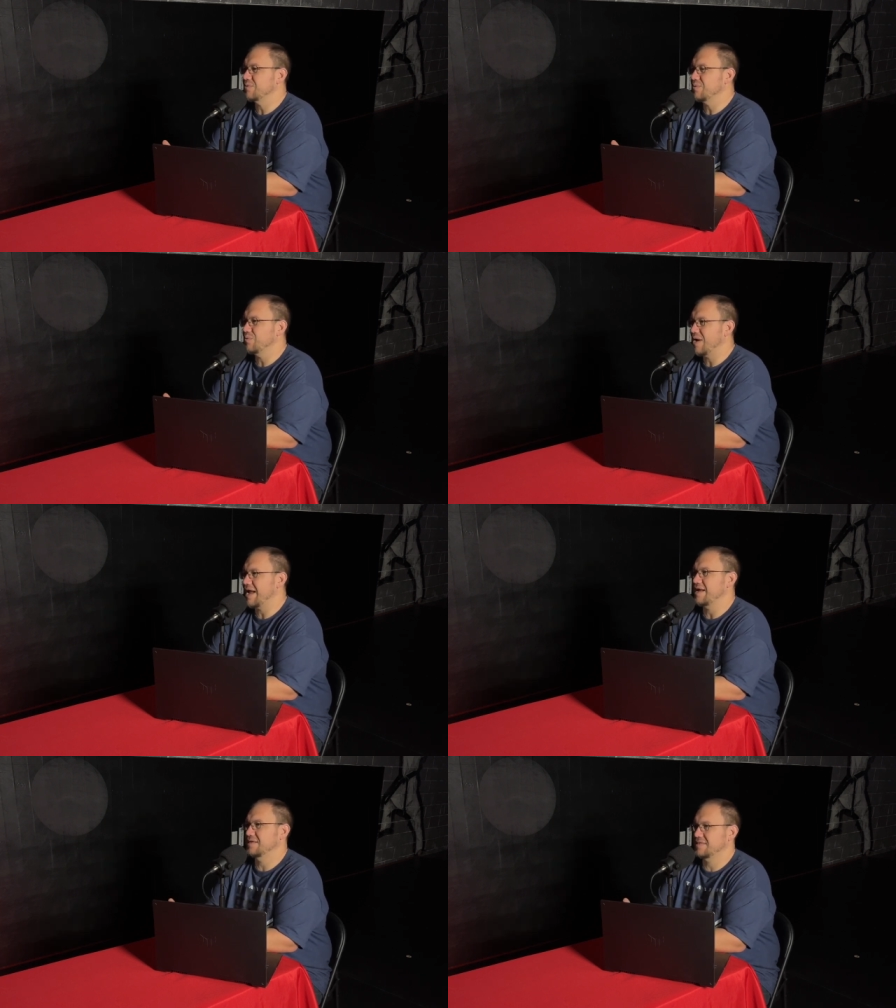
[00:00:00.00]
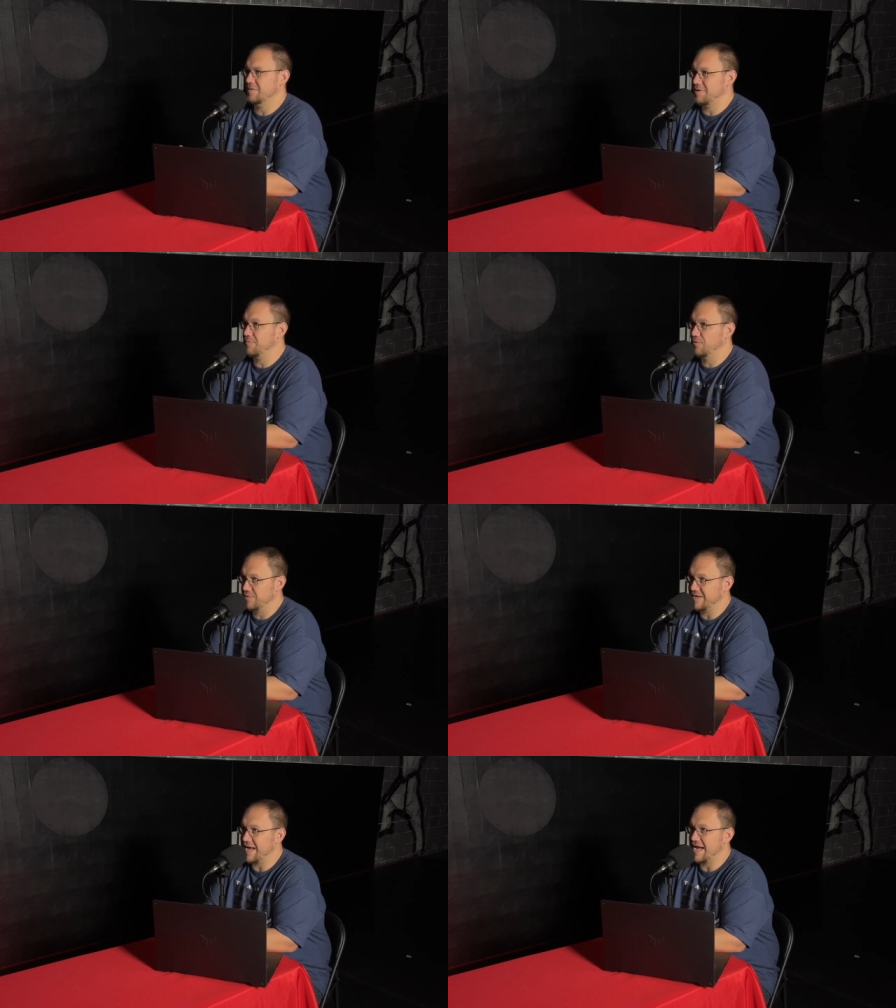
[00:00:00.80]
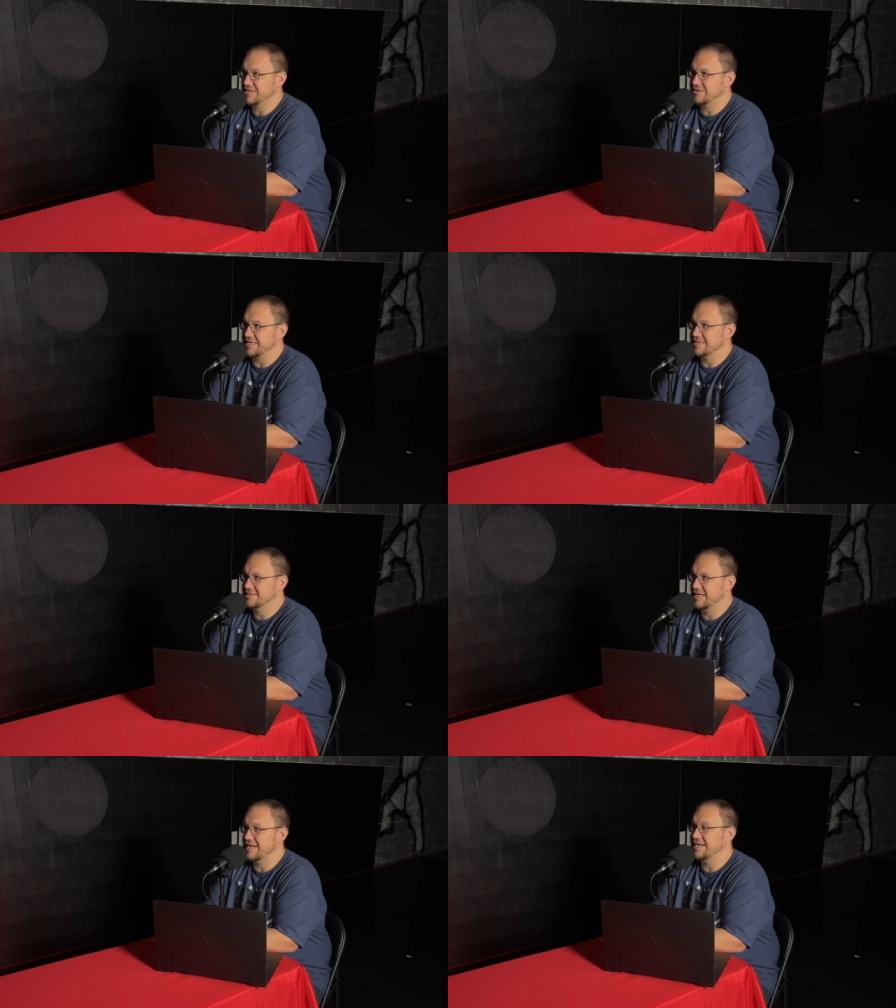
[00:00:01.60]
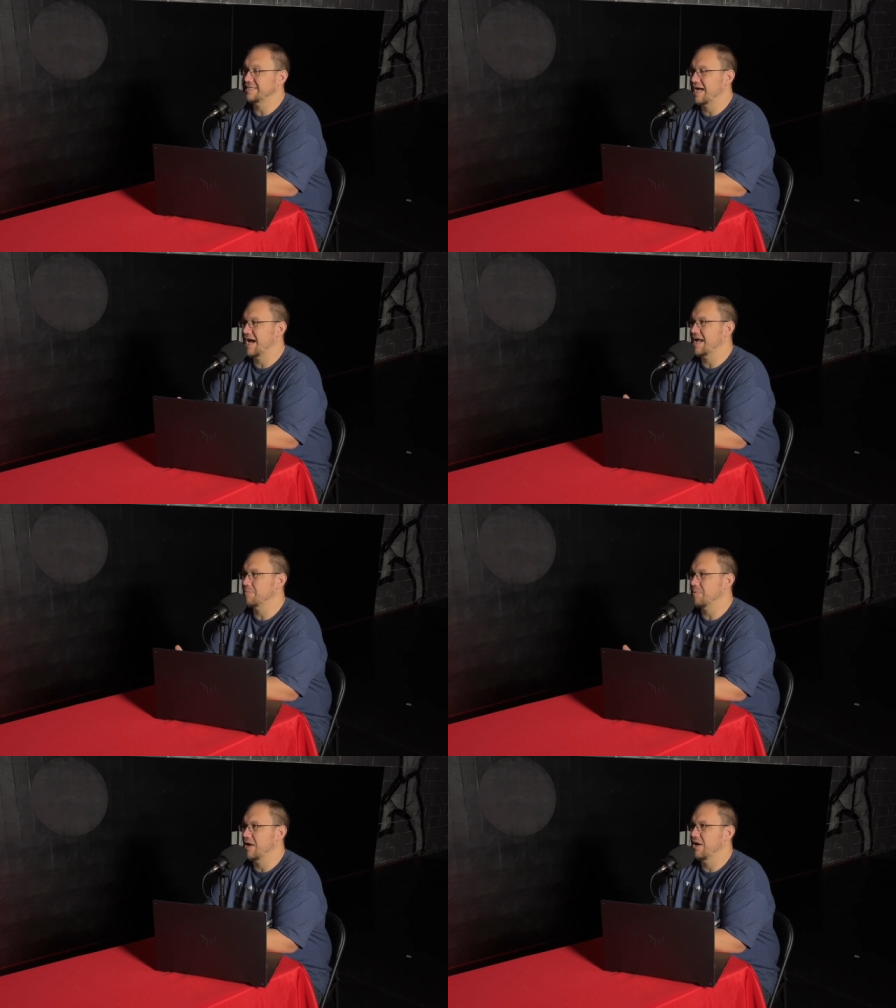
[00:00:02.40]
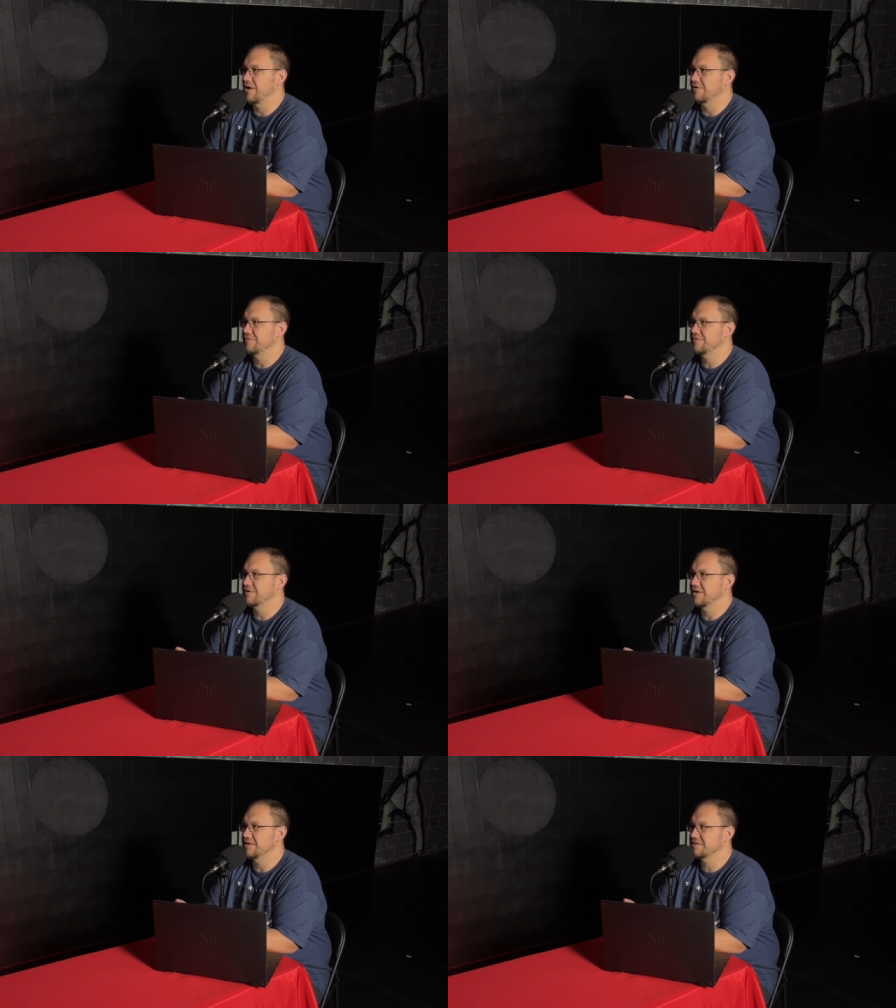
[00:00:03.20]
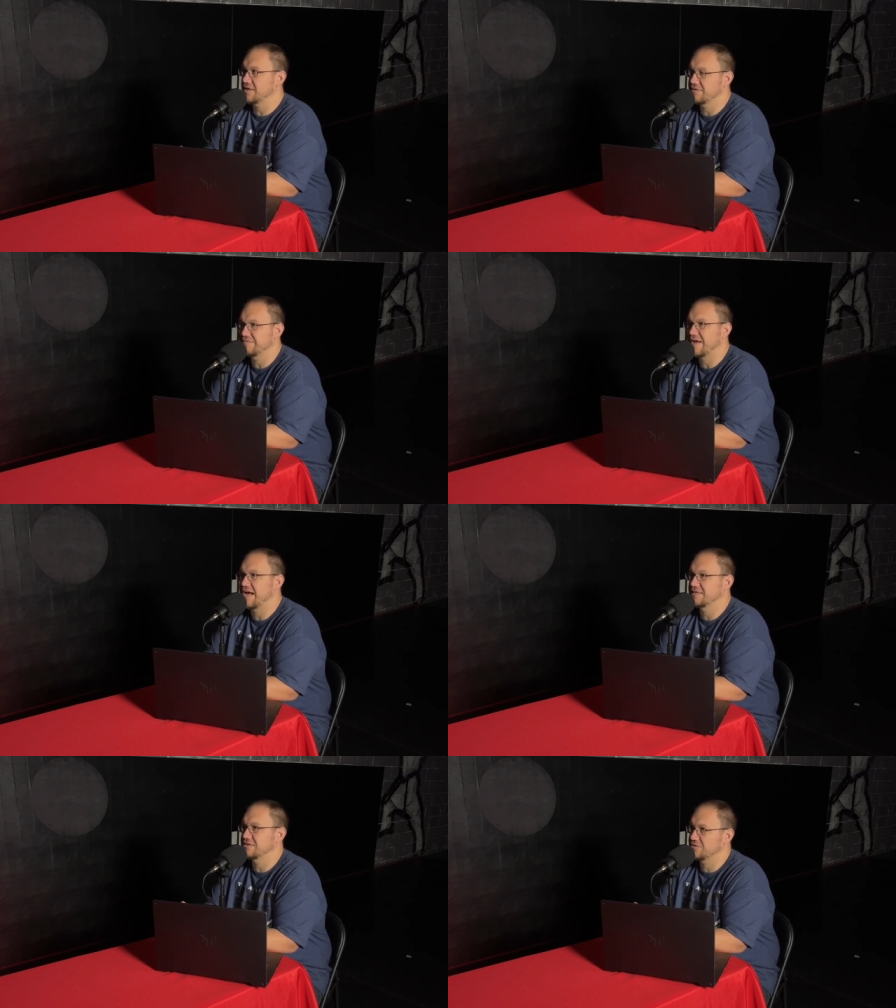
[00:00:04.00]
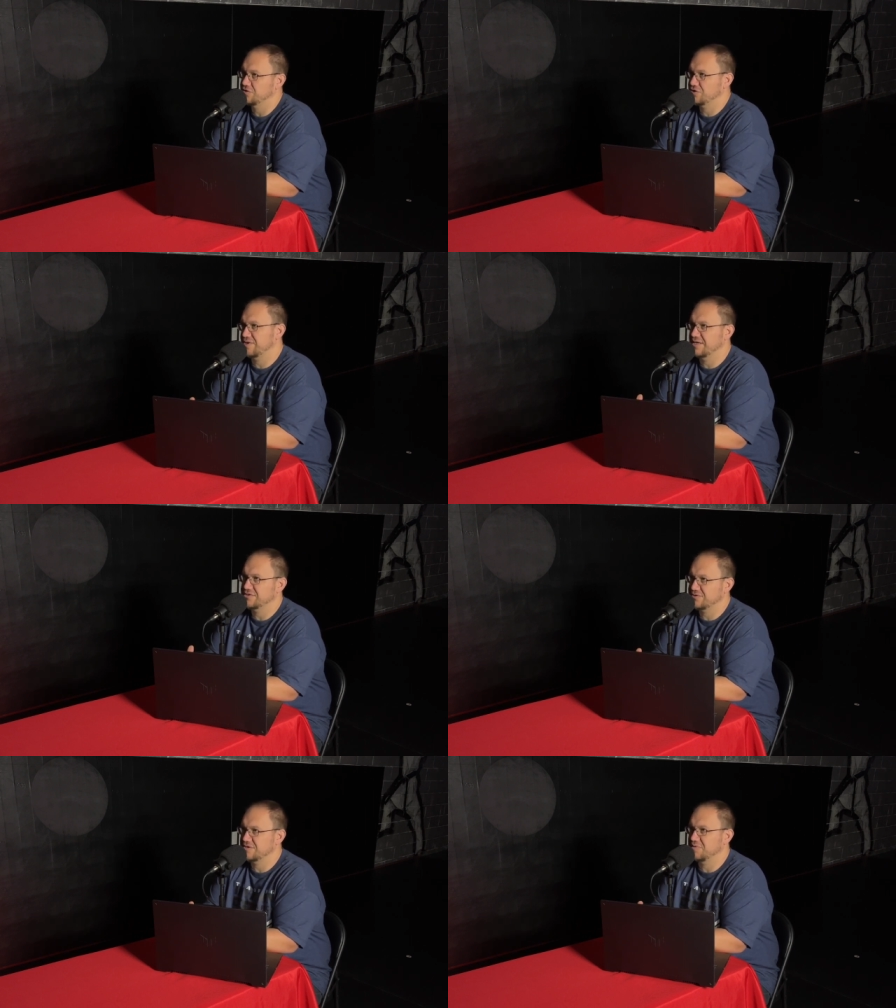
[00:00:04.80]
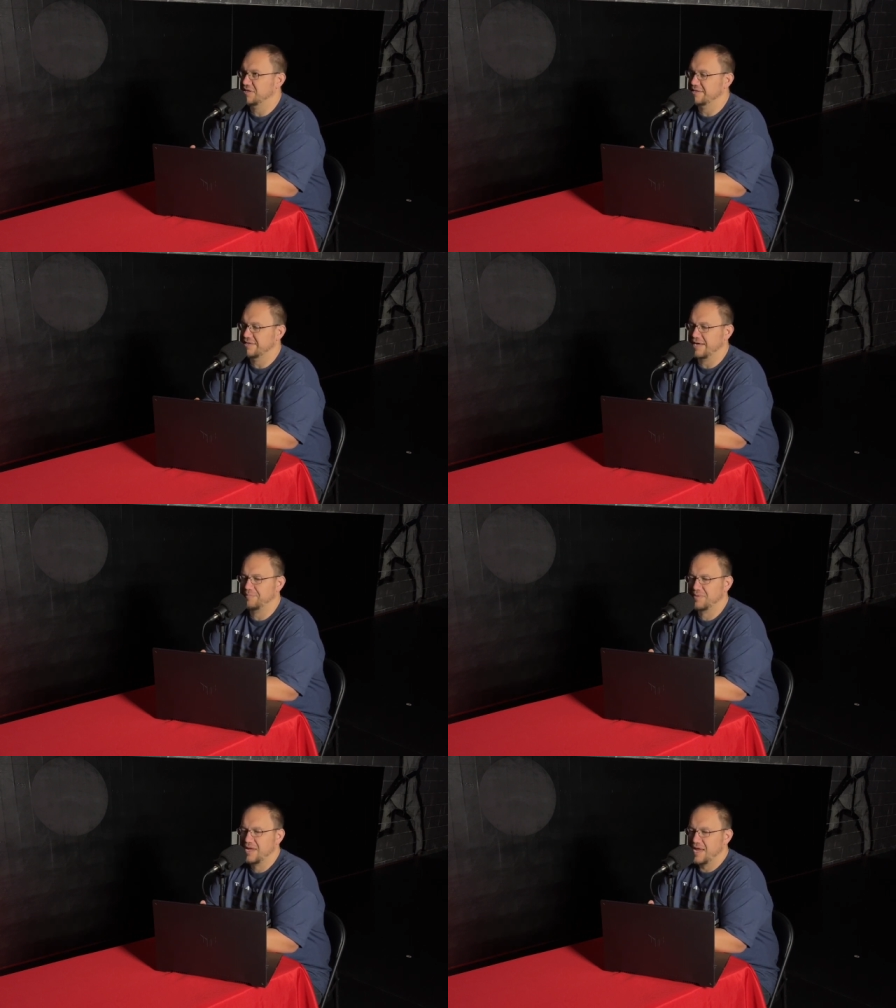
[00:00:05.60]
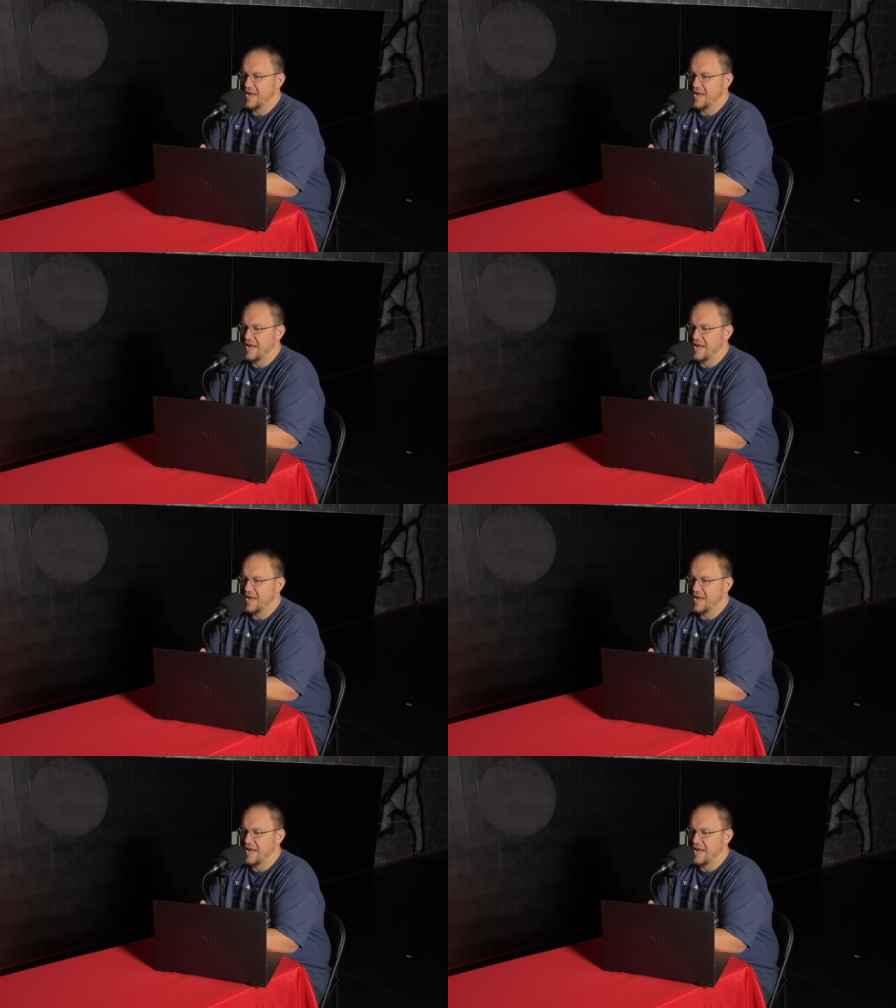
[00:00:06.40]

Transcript: ways that people react to any type of uh, sudden violence or stress or something like that. Mm -hmm.